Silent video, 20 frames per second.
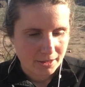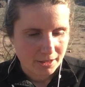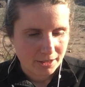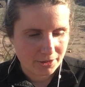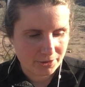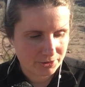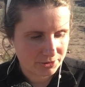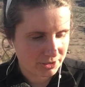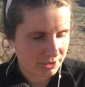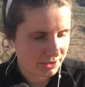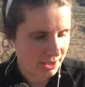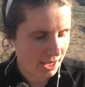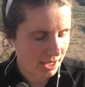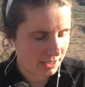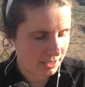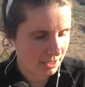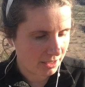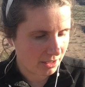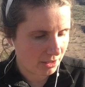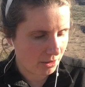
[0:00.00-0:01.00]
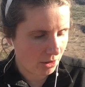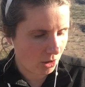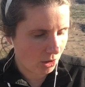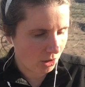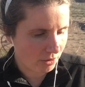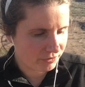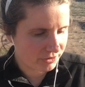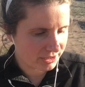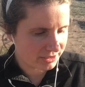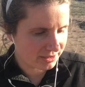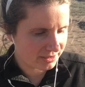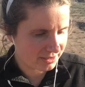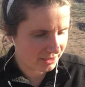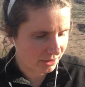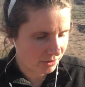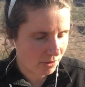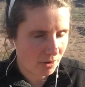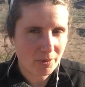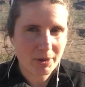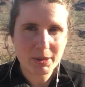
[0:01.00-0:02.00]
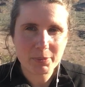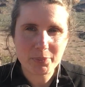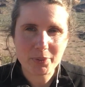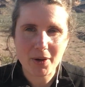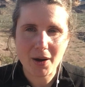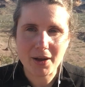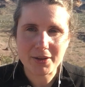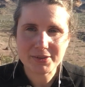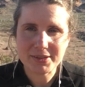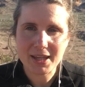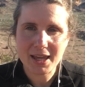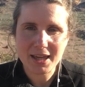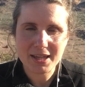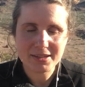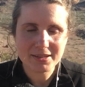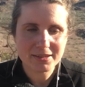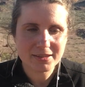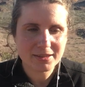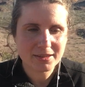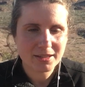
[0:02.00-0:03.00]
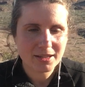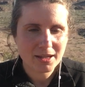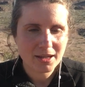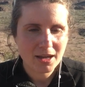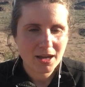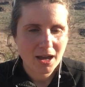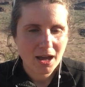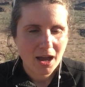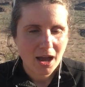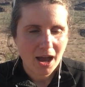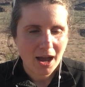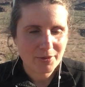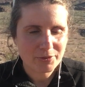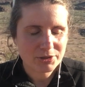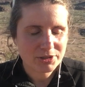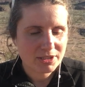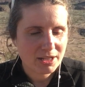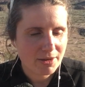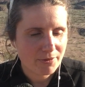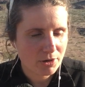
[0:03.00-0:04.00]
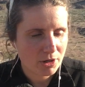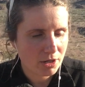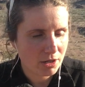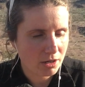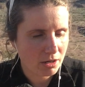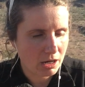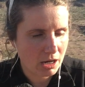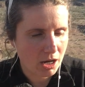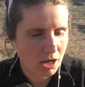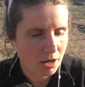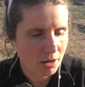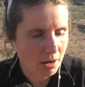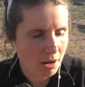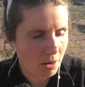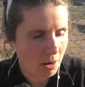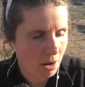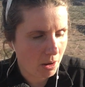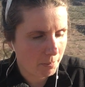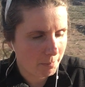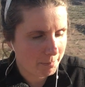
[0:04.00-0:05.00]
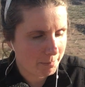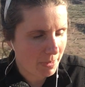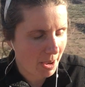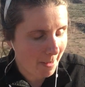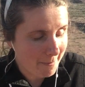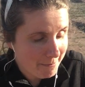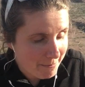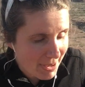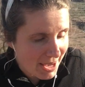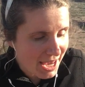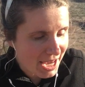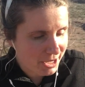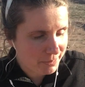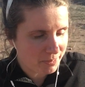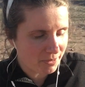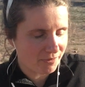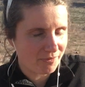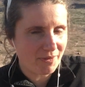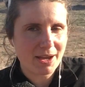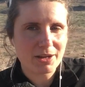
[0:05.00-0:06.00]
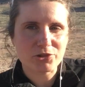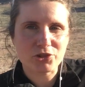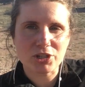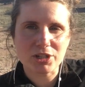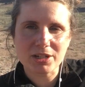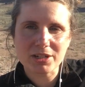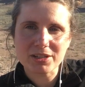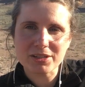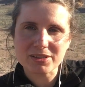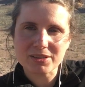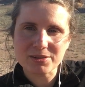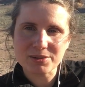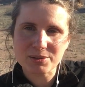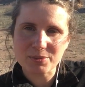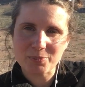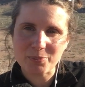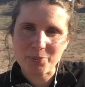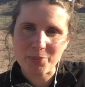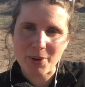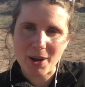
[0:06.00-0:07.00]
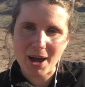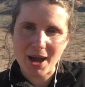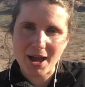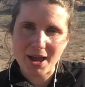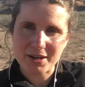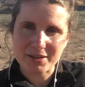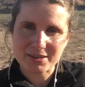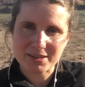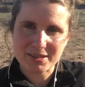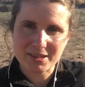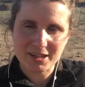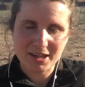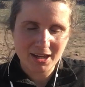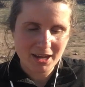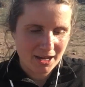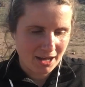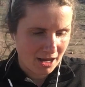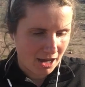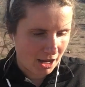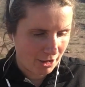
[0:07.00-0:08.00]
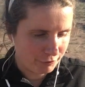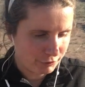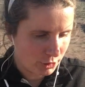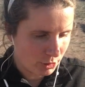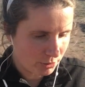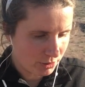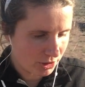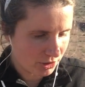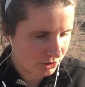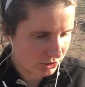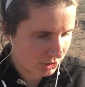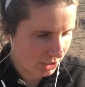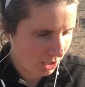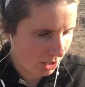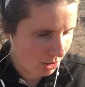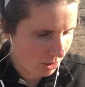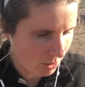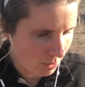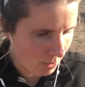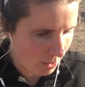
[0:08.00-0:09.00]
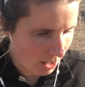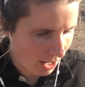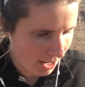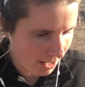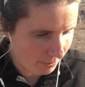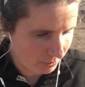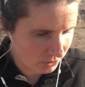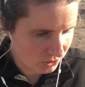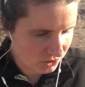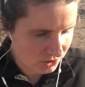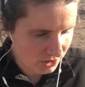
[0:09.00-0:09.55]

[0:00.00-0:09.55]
Here's the thing. All of this is a growing process. I was never a big perfectionist, but a few years ago, it